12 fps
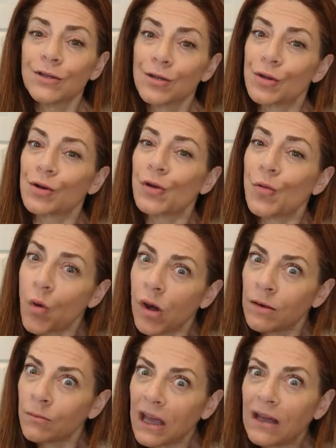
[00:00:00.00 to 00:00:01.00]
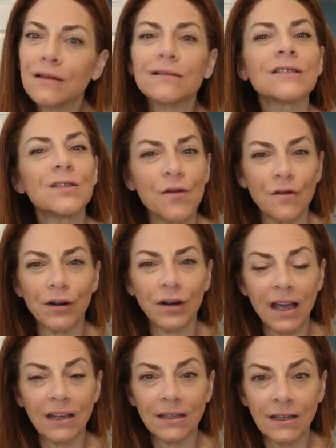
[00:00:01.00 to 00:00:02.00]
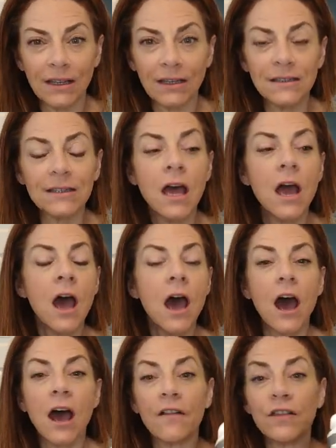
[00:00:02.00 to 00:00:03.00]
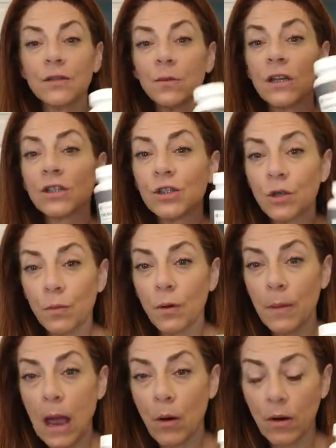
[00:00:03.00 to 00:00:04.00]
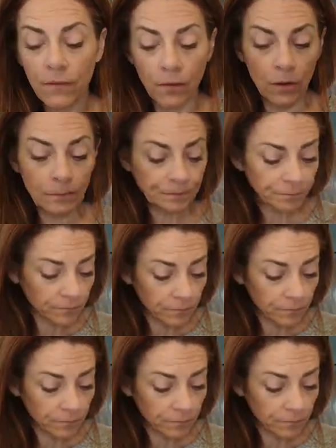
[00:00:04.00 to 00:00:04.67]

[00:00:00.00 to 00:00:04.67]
It's 31 pounds over 90 days. Uh, this one is super powerful.